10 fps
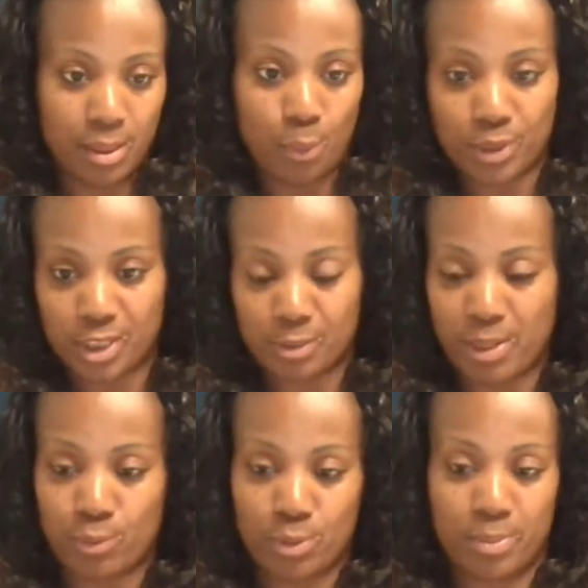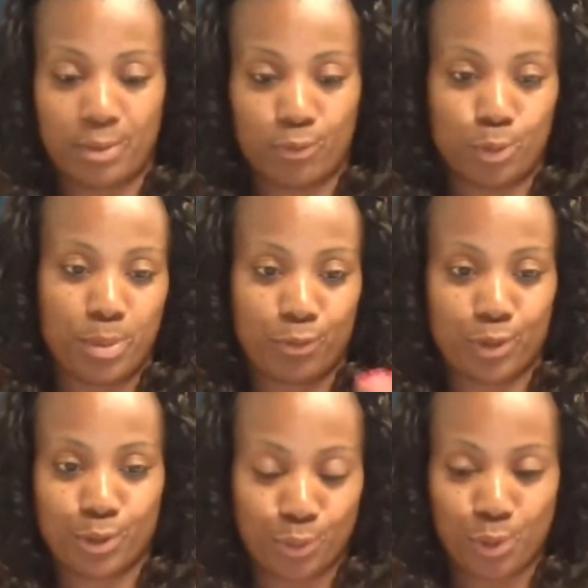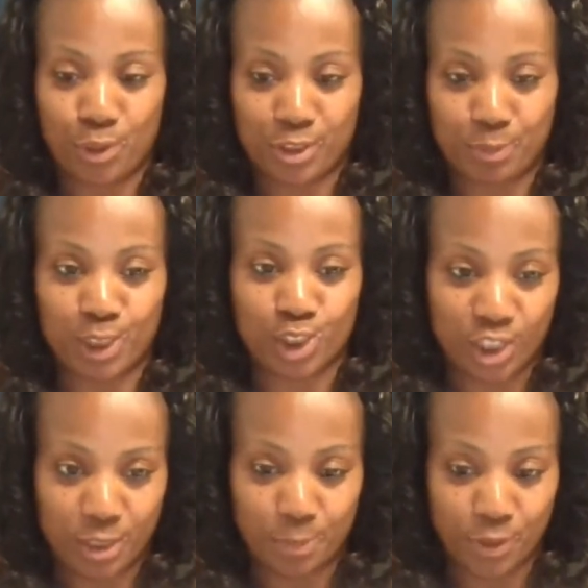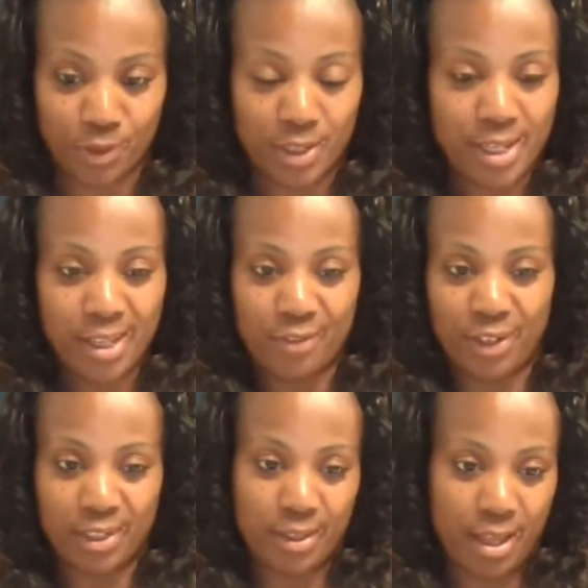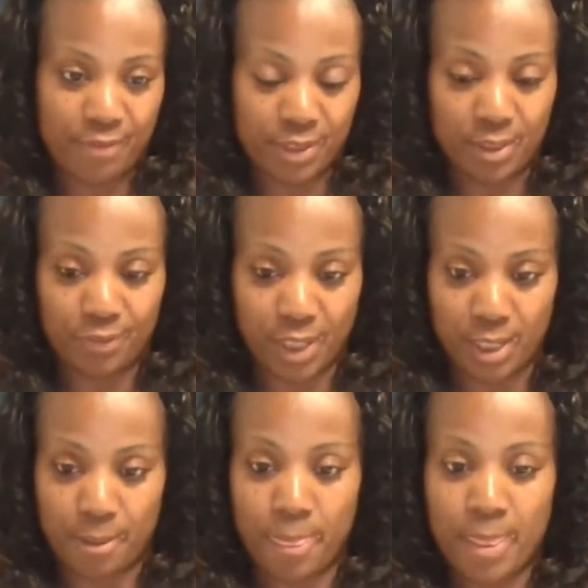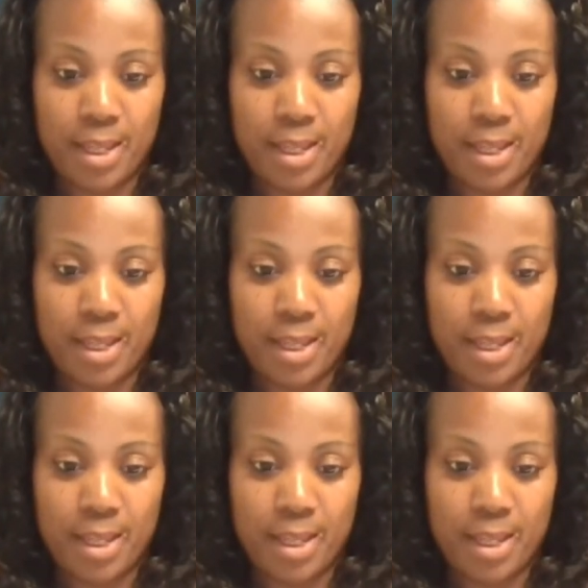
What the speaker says: I want this, would my rental cost be cheaper if I didn't have a lift gate?